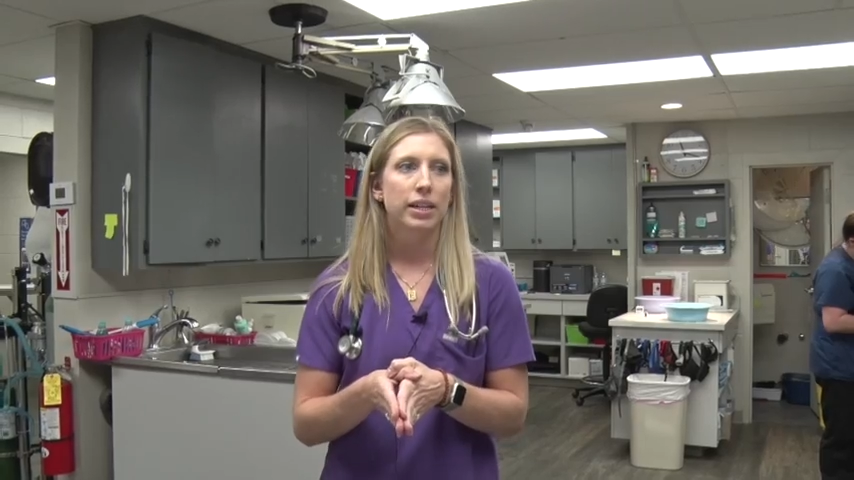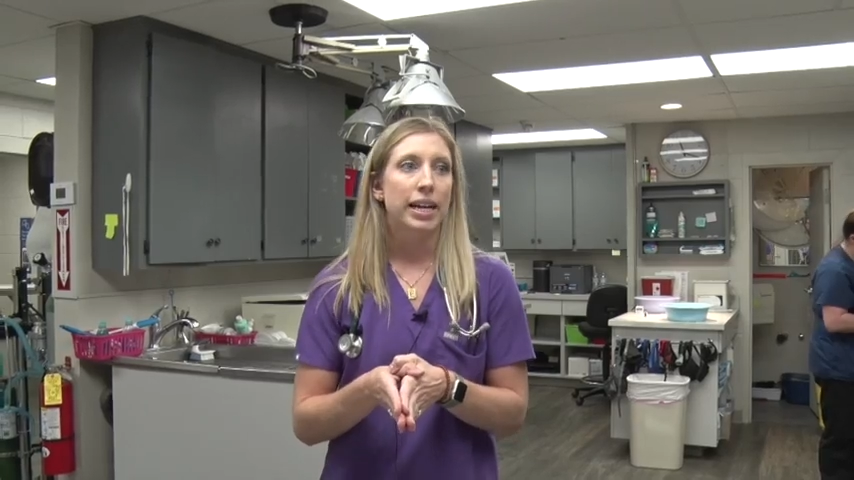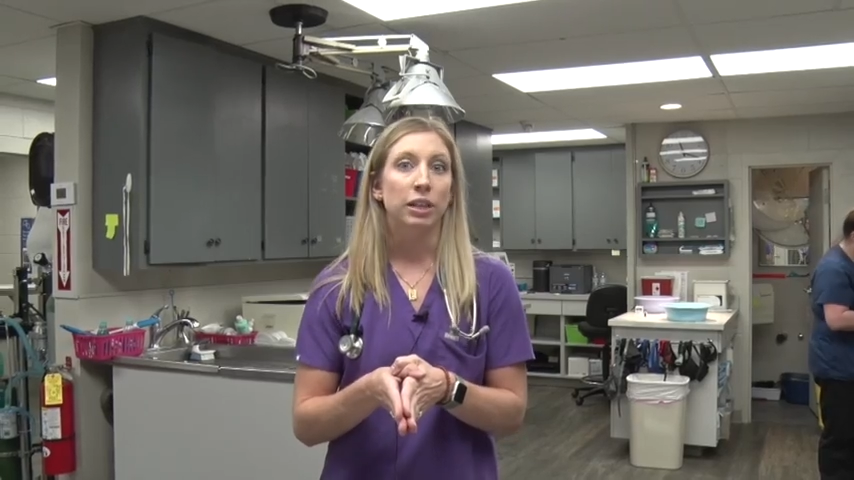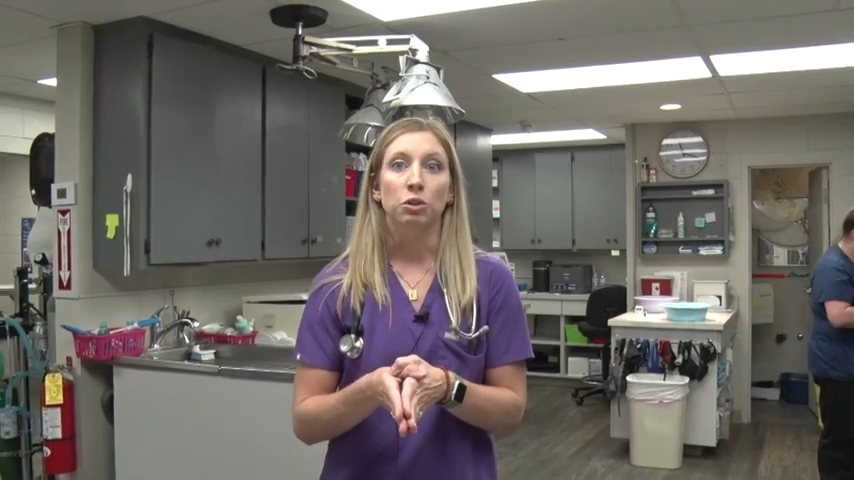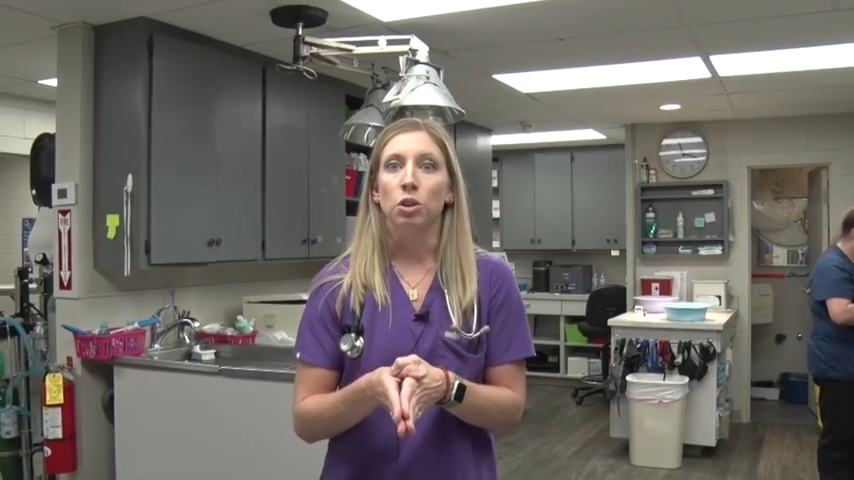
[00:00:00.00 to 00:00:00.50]

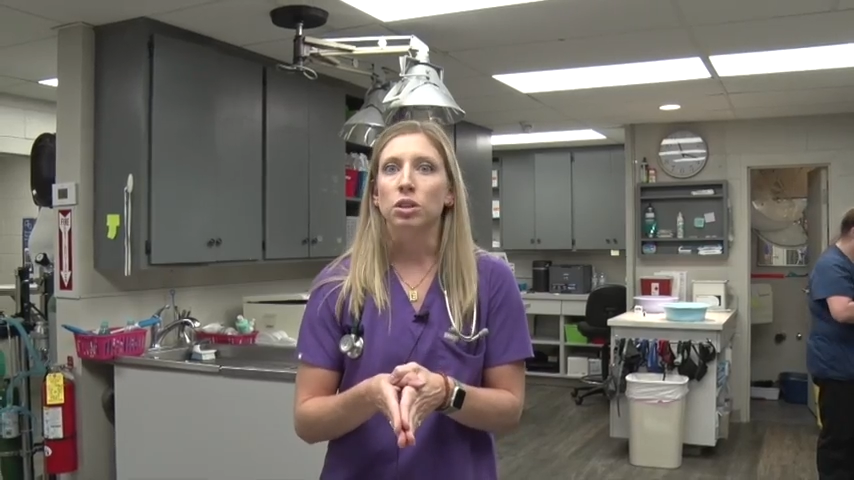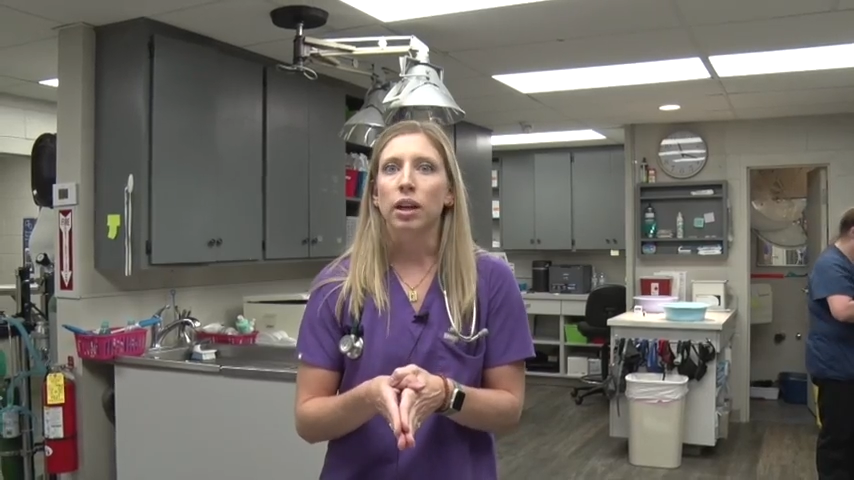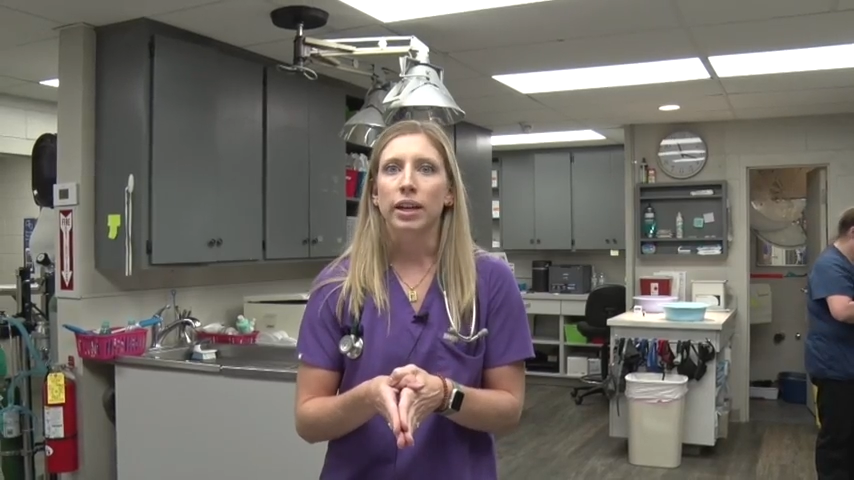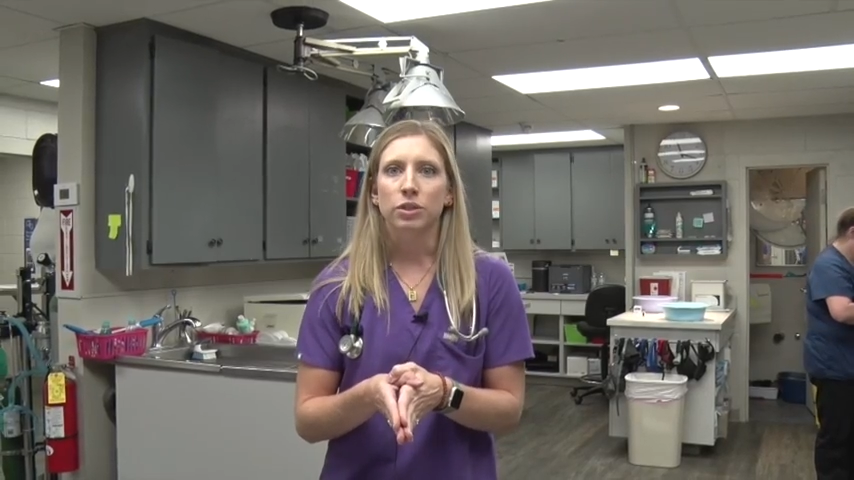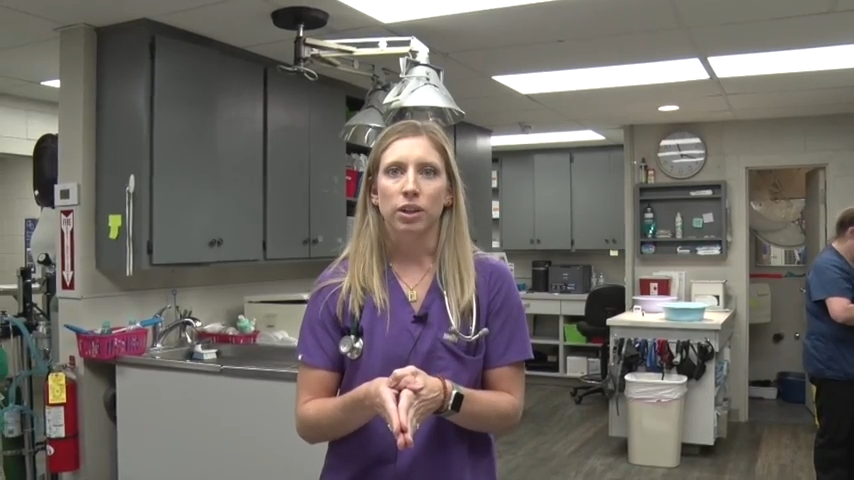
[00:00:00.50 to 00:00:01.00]
it looked
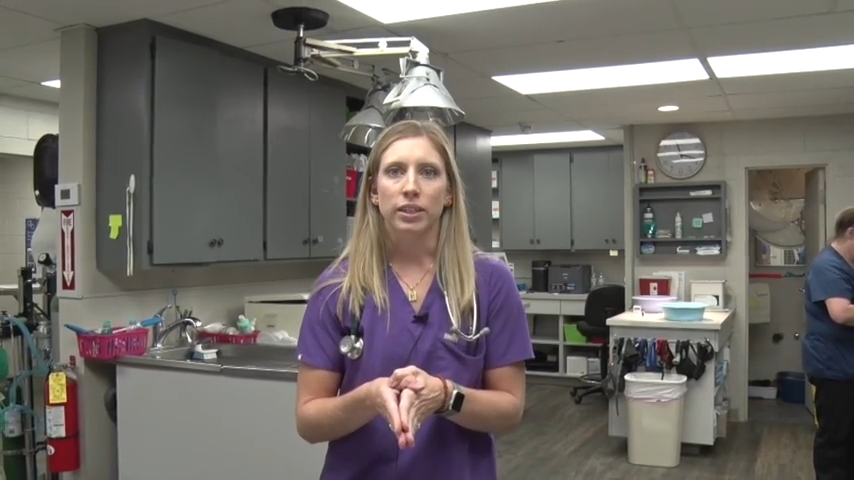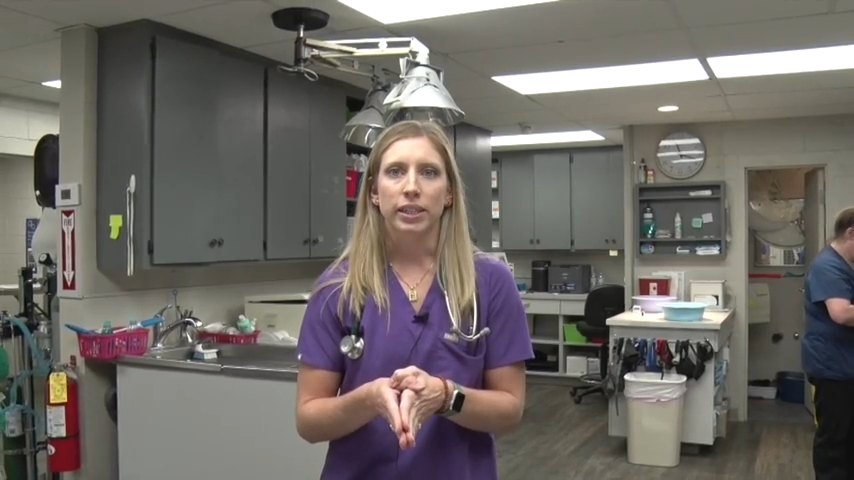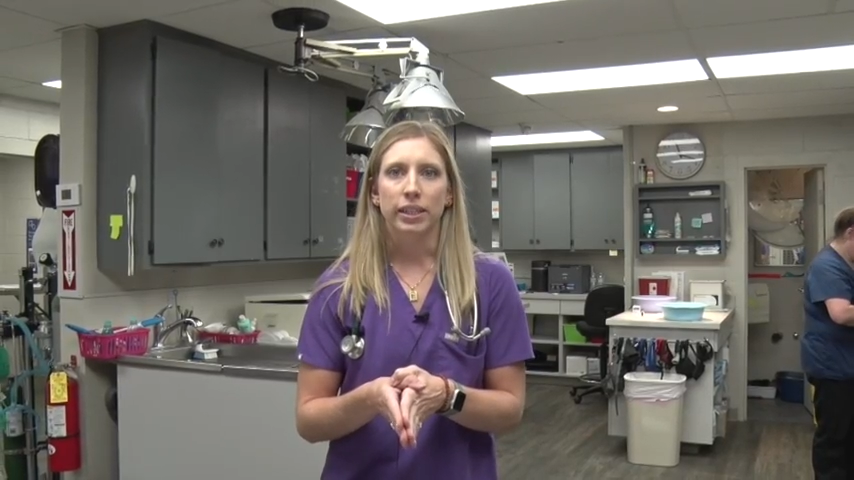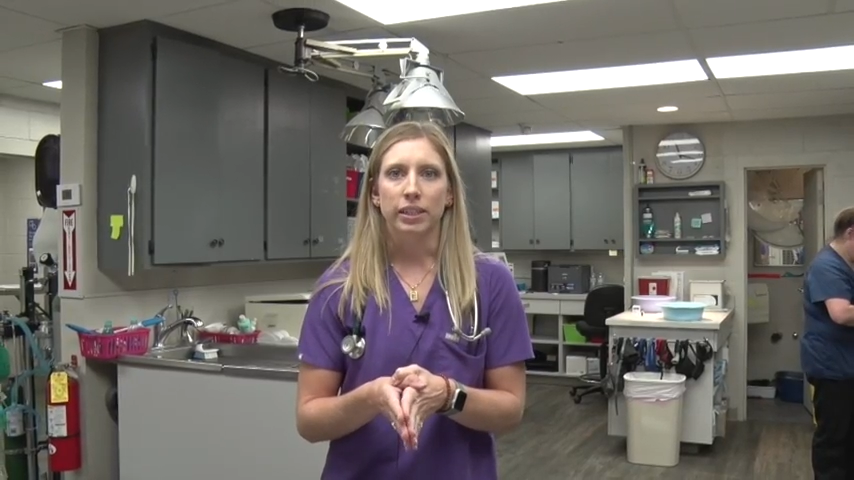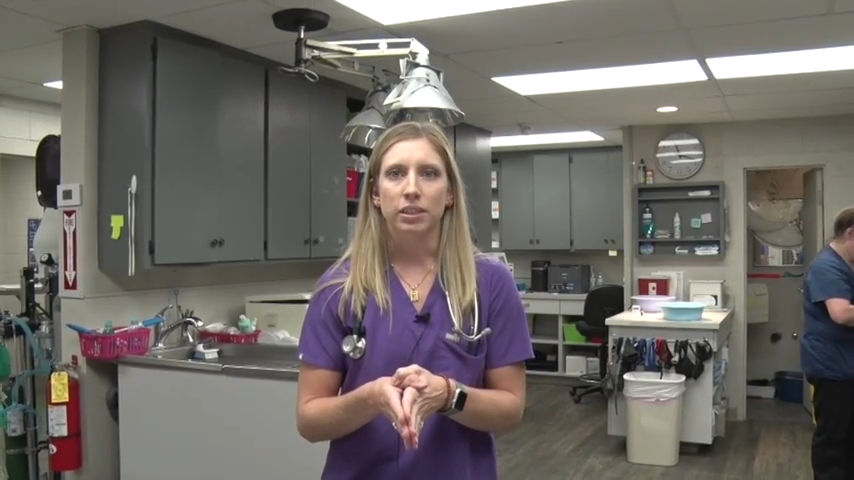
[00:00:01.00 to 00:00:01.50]
like trying to
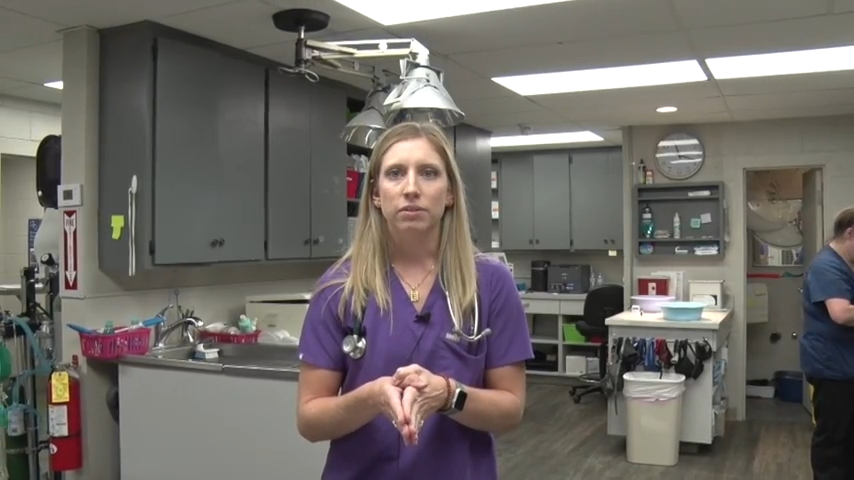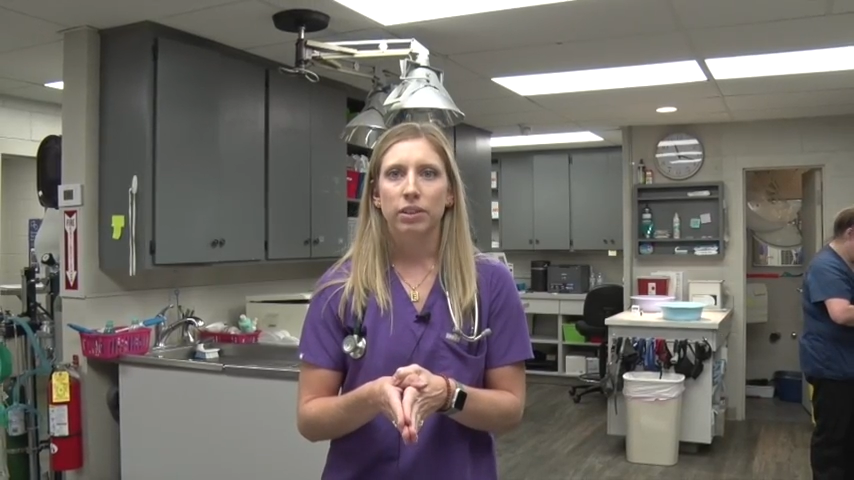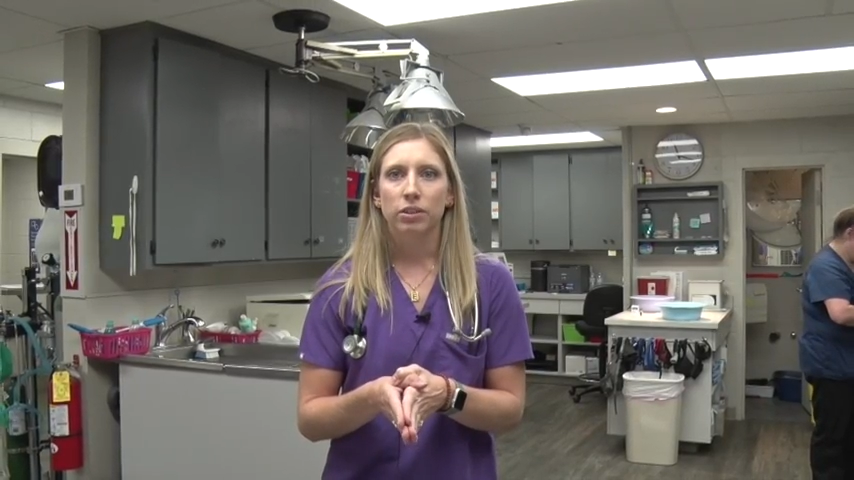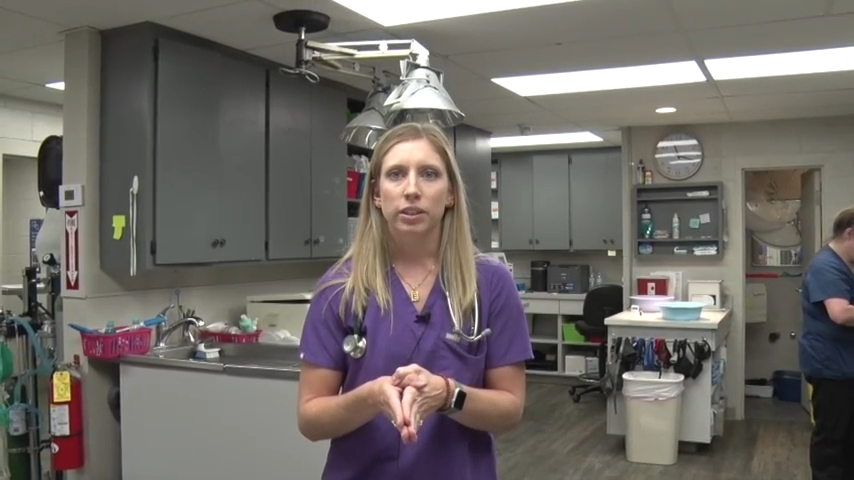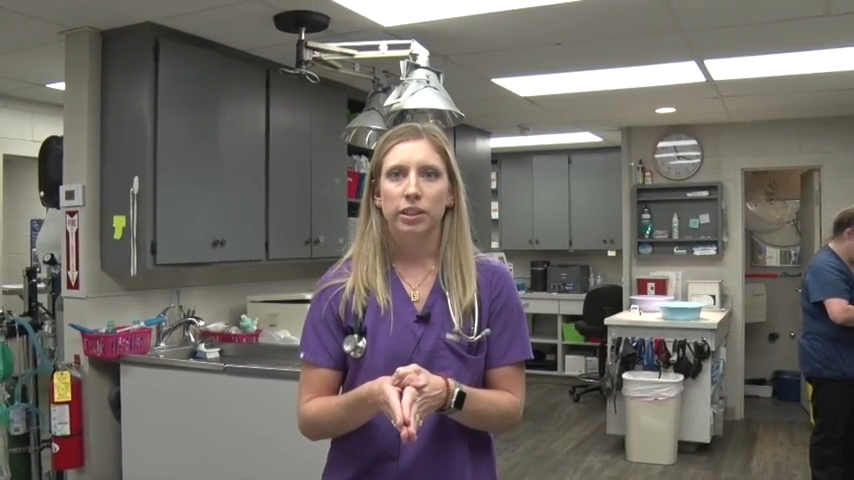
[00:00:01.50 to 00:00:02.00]
get into
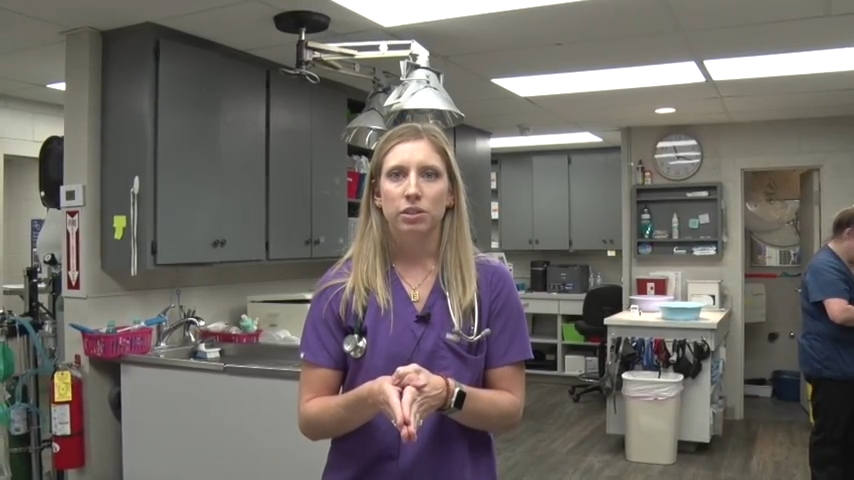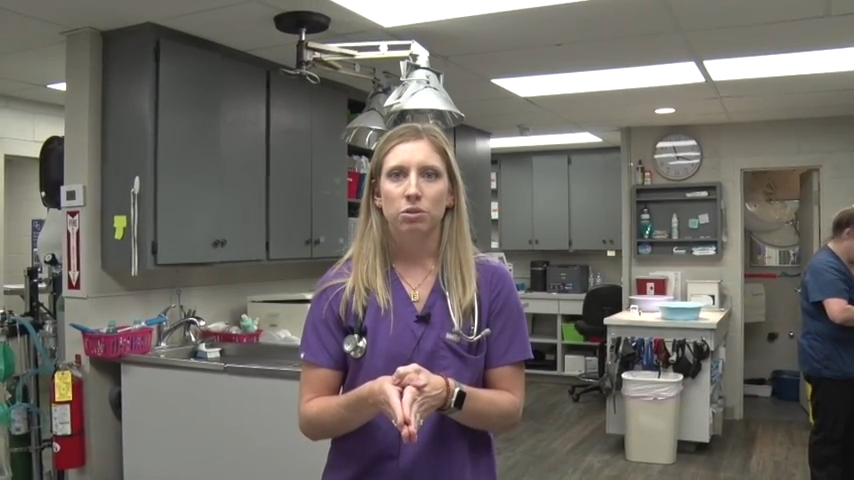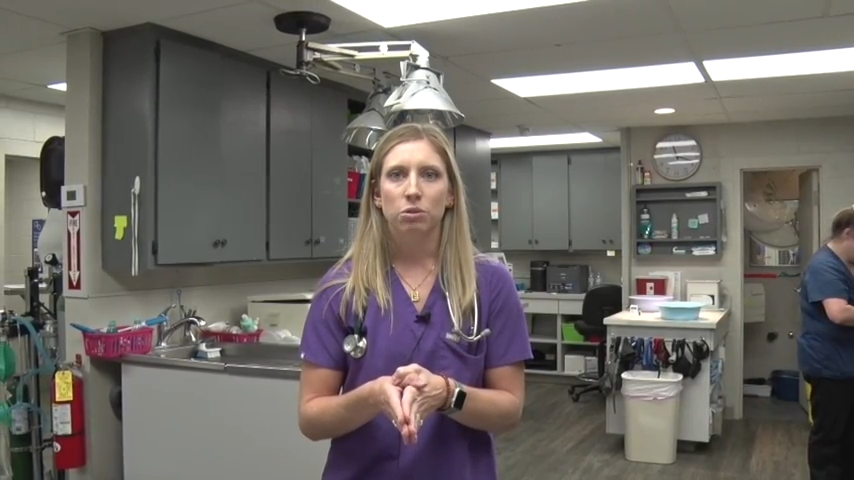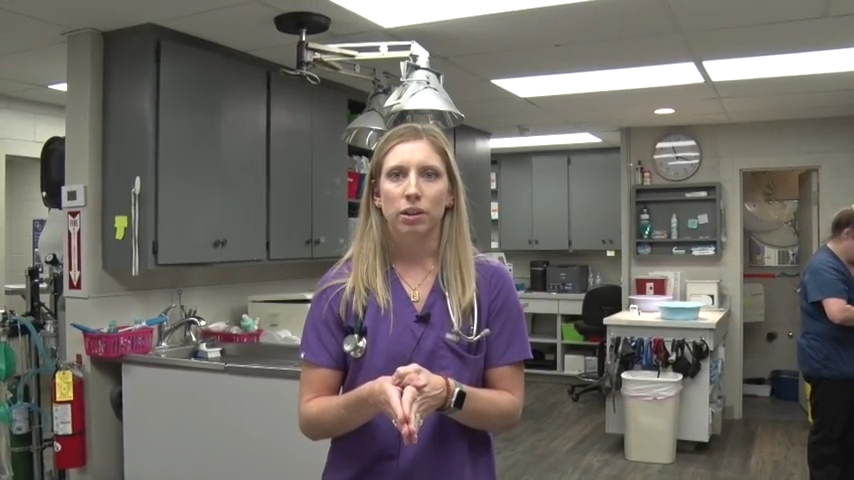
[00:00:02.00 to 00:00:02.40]
veterinary school.